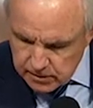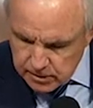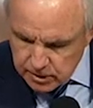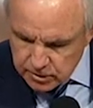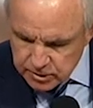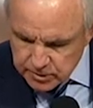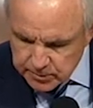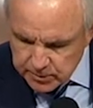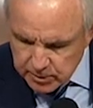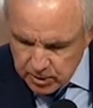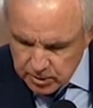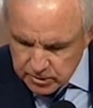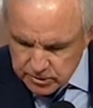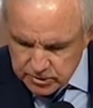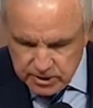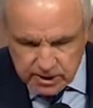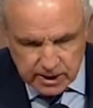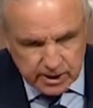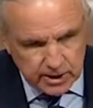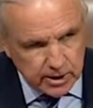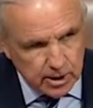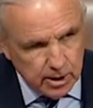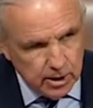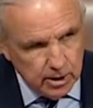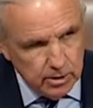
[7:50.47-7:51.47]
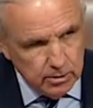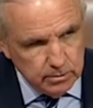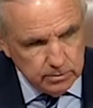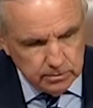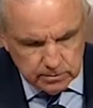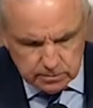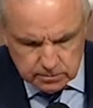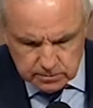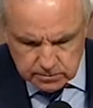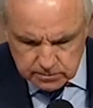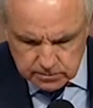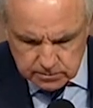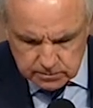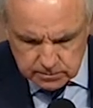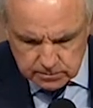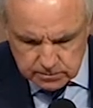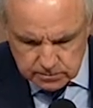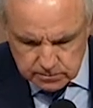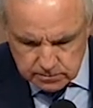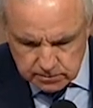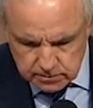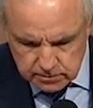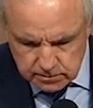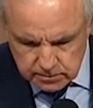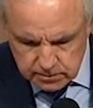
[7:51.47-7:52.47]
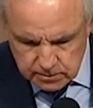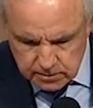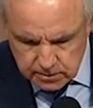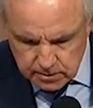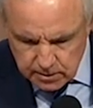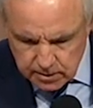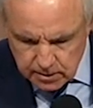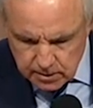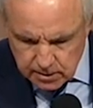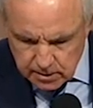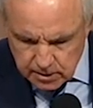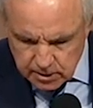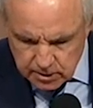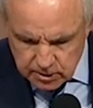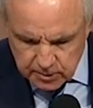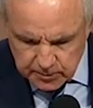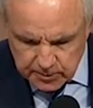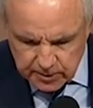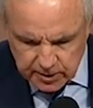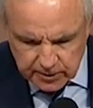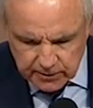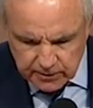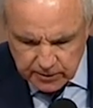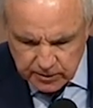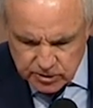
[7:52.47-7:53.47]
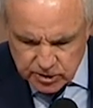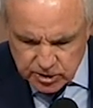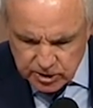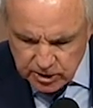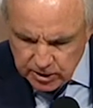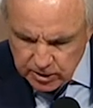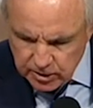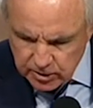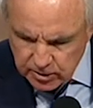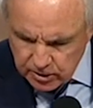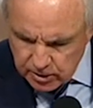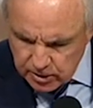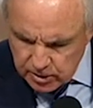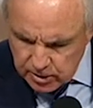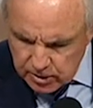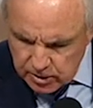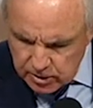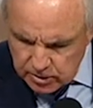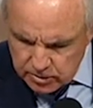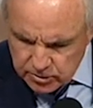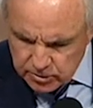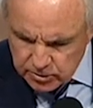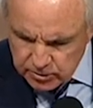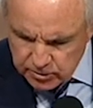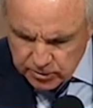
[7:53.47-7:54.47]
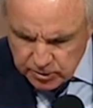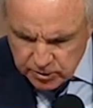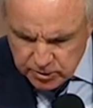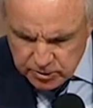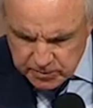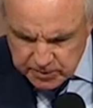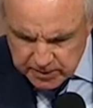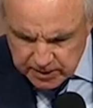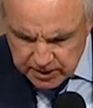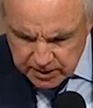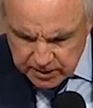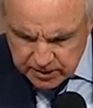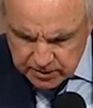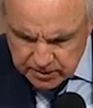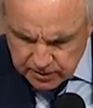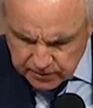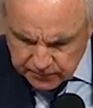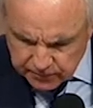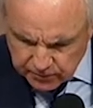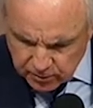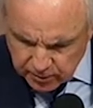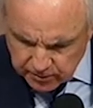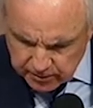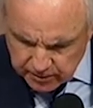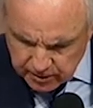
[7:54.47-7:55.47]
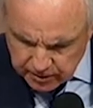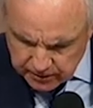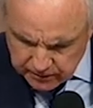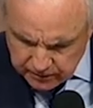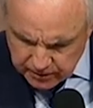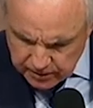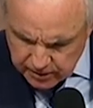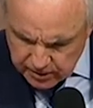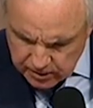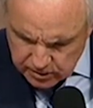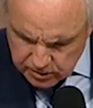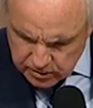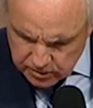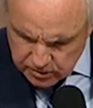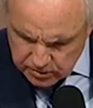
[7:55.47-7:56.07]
Those opposed say no. In the opinion of the chair, two-thirds being in the affirmative.